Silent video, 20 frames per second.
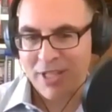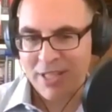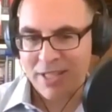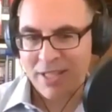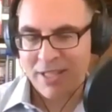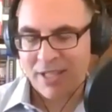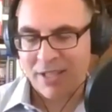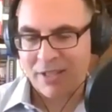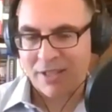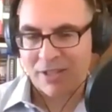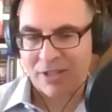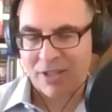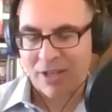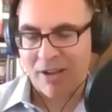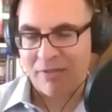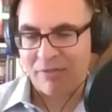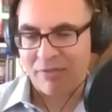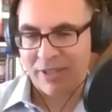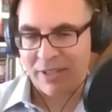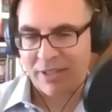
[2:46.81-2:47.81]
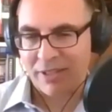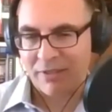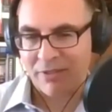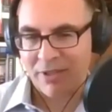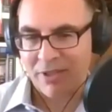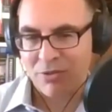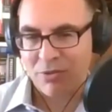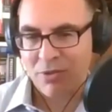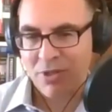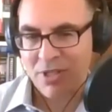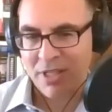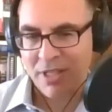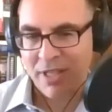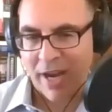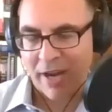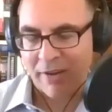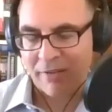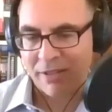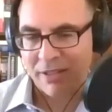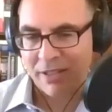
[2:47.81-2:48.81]
Isn't there a conflict of interest
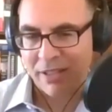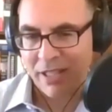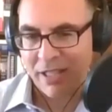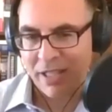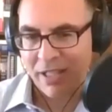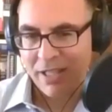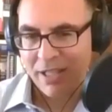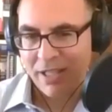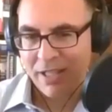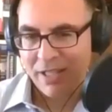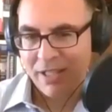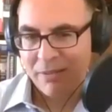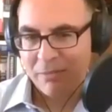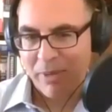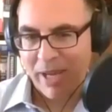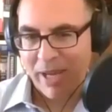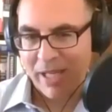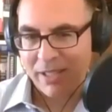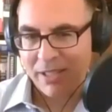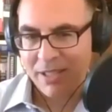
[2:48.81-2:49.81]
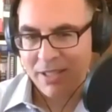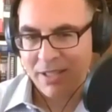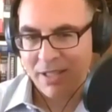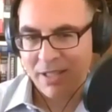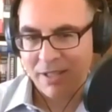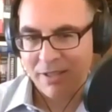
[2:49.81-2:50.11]
inherently baked it, in